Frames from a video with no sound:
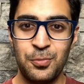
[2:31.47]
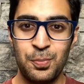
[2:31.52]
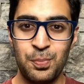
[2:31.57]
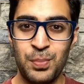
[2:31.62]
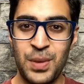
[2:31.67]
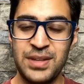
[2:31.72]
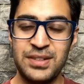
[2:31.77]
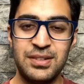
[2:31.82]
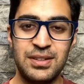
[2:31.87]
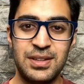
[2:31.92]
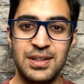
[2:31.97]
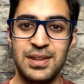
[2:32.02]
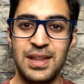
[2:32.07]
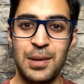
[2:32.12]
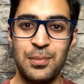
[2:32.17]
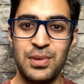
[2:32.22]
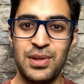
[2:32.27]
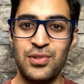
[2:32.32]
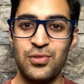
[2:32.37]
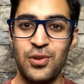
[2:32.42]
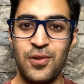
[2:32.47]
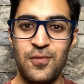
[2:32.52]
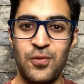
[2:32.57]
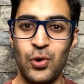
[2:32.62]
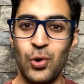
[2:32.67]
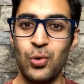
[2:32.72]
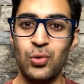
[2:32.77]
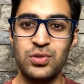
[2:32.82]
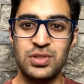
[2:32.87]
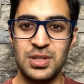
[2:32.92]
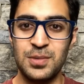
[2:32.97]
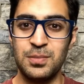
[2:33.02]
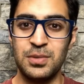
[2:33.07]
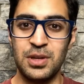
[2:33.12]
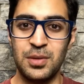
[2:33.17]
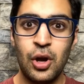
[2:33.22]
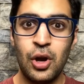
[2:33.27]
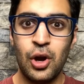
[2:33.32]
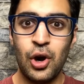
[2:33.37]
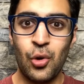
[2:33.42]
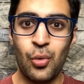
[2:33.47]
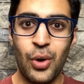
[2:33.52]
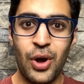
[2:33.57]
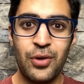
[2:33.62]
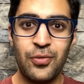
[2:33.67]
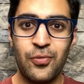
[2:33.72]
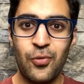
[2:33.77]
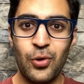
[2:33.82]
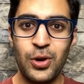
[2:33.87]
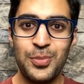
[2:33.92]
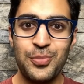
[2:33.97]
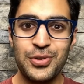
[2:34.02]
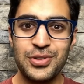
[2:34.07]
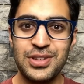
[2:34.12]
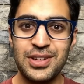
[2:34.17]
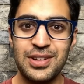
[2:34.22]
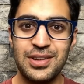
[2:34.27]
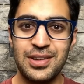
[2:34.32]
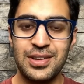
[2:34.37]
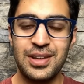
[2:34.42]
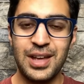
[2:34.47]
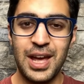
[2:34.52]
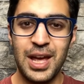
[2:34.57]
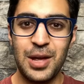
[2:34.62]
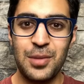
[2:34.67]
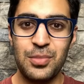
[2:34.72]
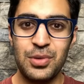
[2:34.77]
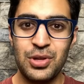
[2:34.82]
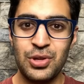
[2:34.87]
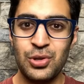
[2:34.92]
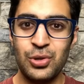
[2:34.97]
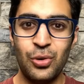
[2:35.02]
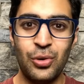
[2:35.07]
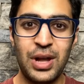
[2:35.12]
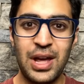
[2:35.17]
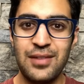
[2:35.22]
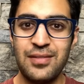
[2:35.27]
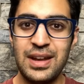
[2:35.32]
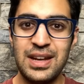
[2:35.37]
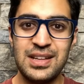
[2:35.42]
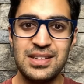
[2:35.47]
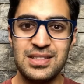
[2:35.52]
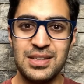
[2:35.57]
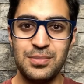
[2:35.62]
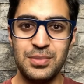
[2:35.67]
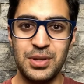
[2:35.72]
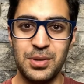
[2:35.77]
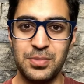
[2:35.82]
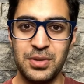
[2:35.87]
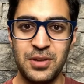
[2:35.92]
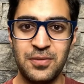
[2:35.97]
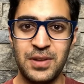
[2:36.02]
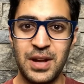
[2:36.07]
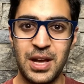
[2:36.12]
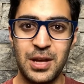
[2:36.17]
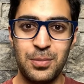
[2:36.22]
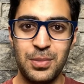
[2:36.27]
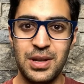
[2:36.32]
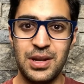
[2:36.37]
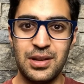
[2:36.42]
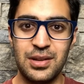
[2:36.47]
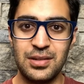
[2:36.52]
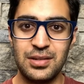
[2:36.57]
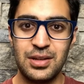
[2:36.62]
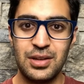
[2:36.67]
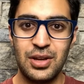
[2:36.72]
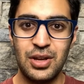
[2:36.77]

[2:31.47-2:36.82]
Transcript: Basically, that means you have no symptom. Around 40% of the time, you don't have any symptoms of diabetes.